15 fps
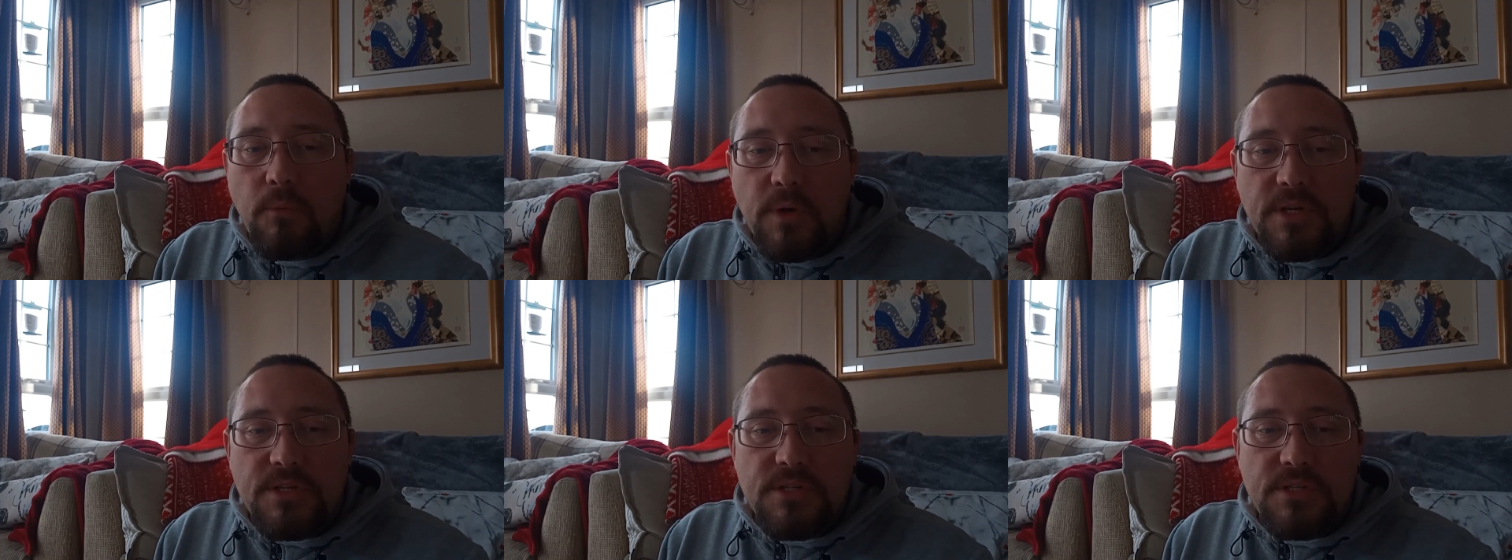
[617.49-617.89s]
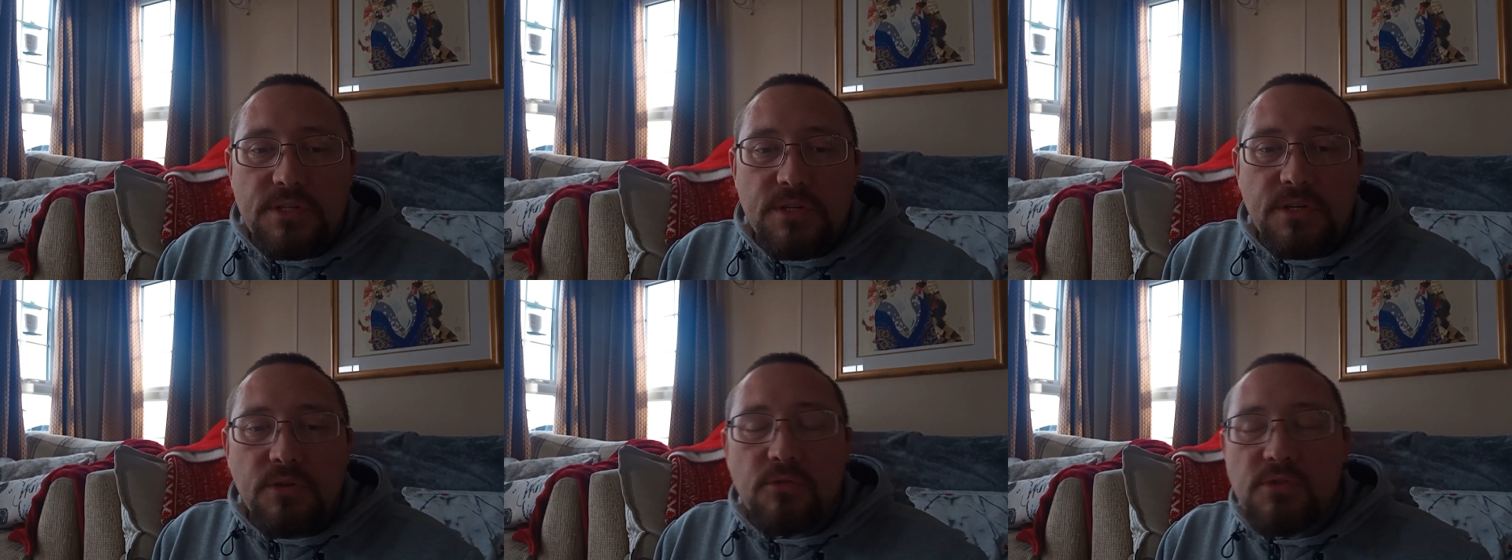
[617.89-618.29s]

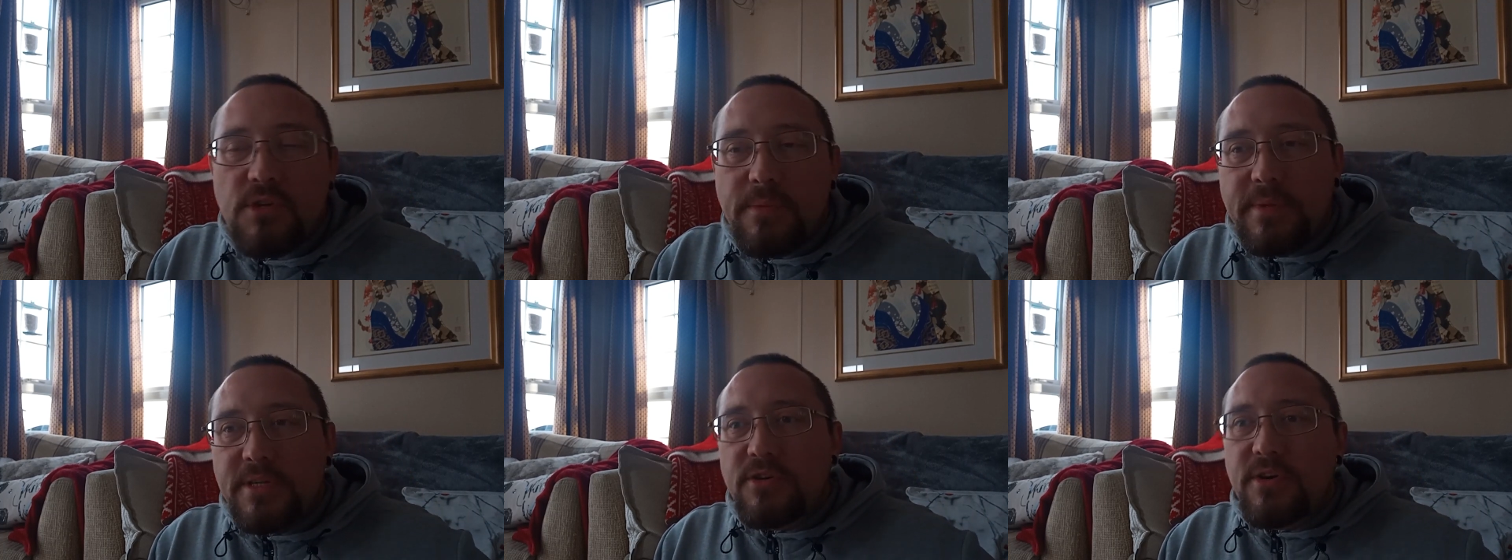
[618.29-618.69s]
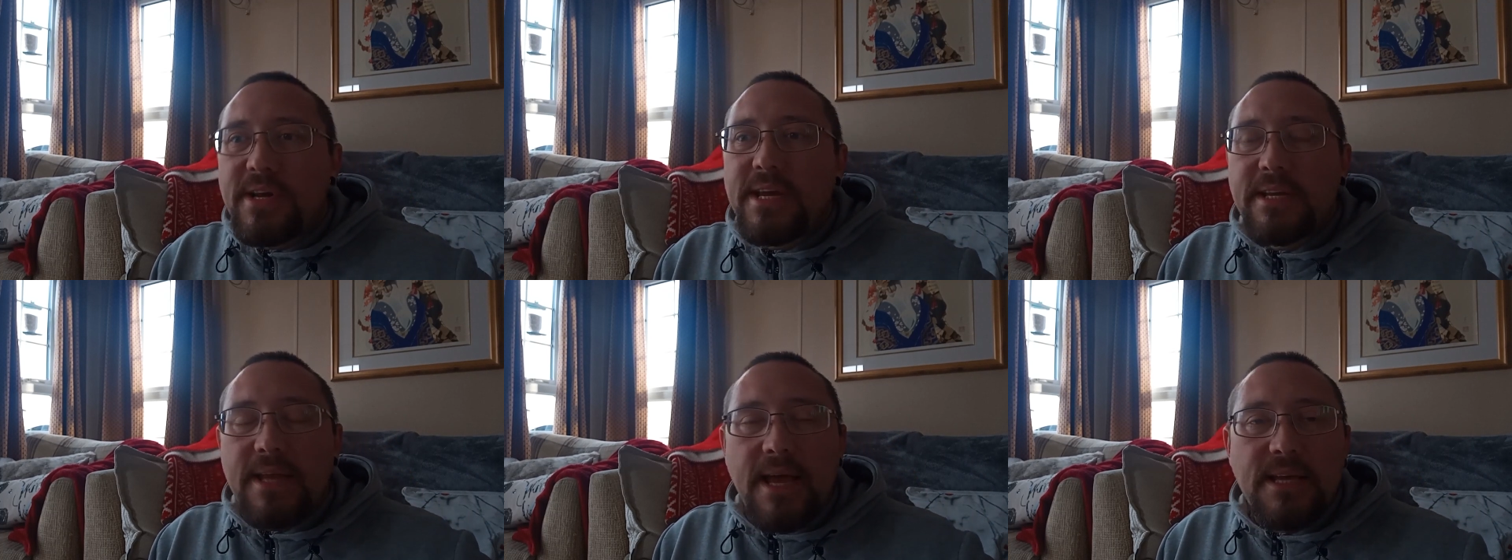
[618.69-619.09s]
which can also be
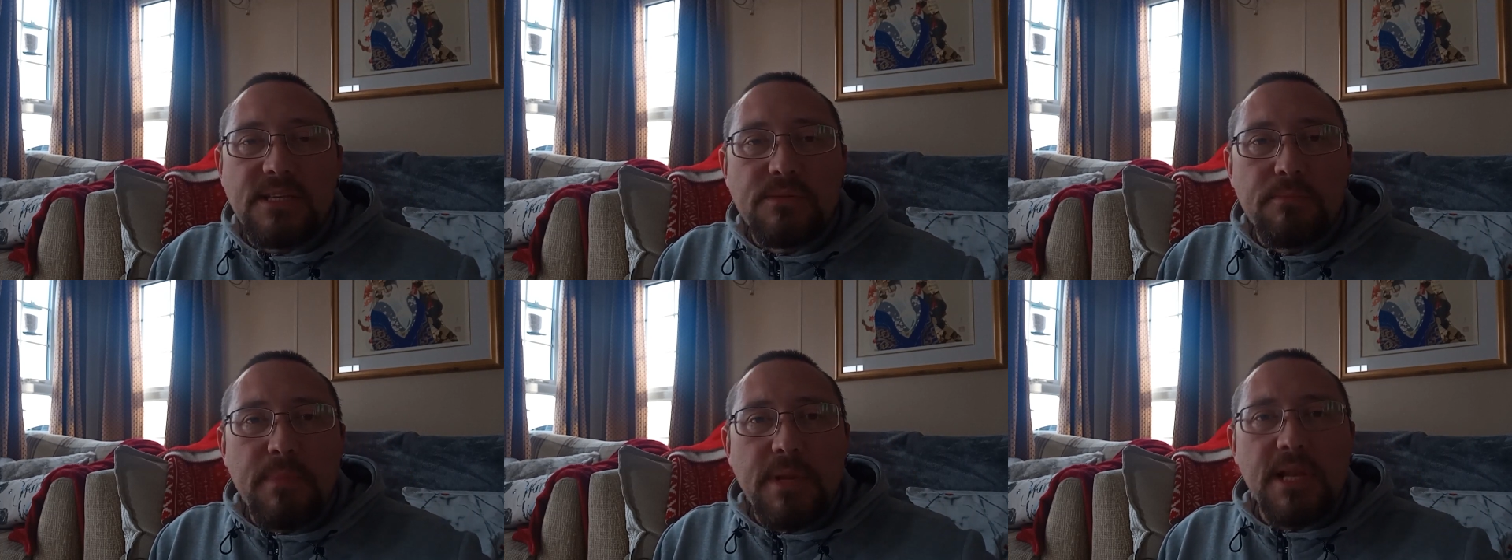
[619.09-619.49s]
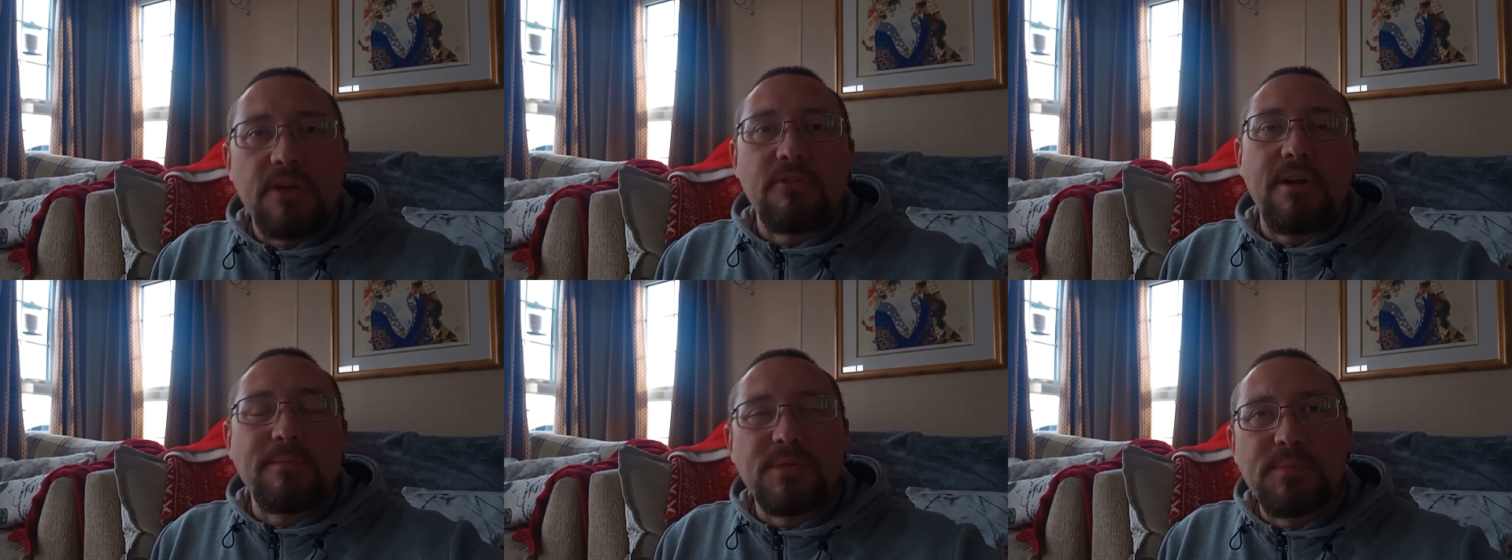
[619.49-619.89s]
treated as
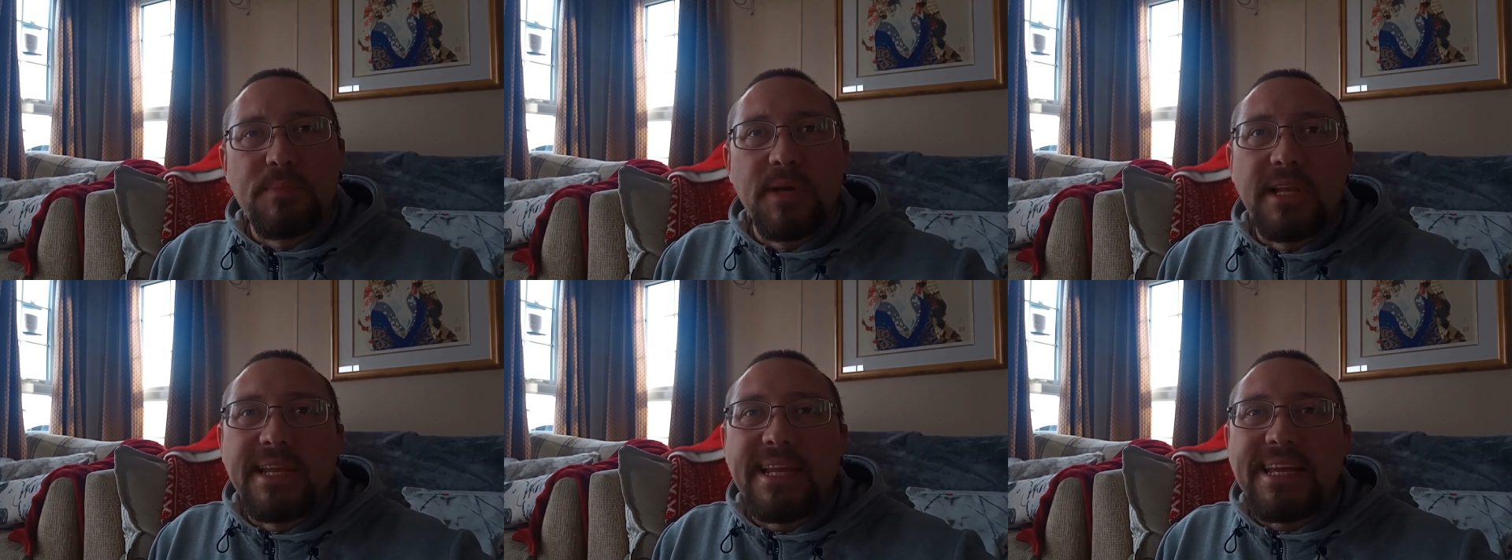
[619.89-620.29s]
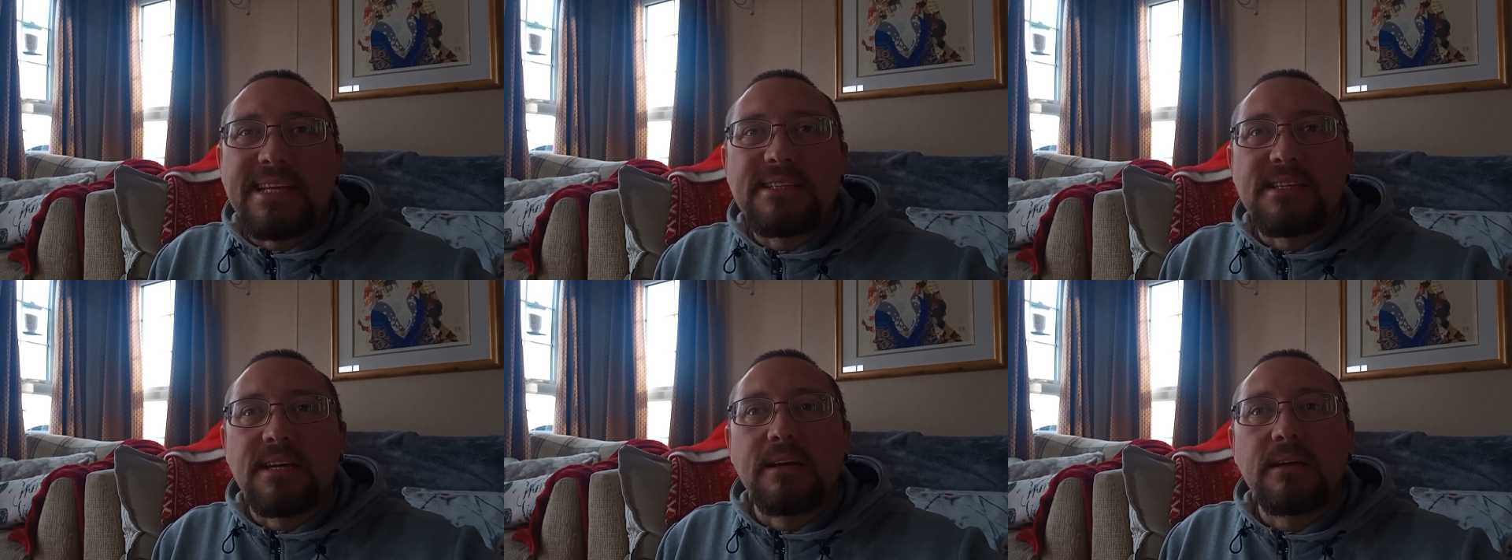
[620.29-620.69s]
milligrams per
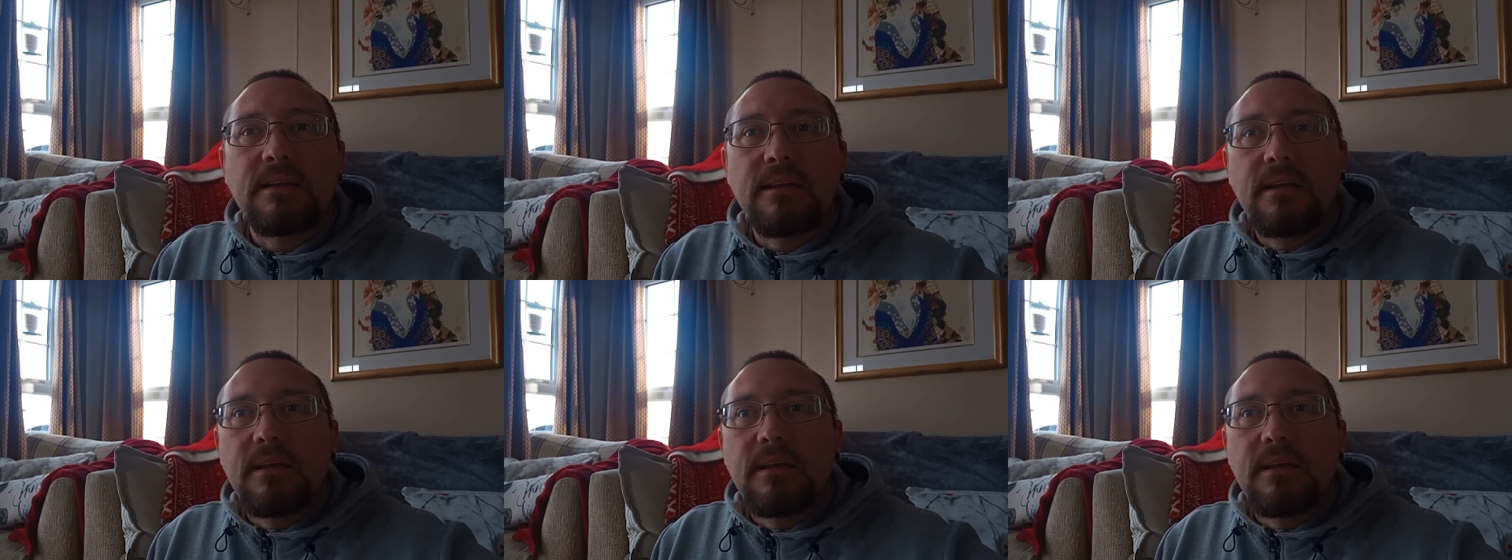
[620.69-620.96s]
liter.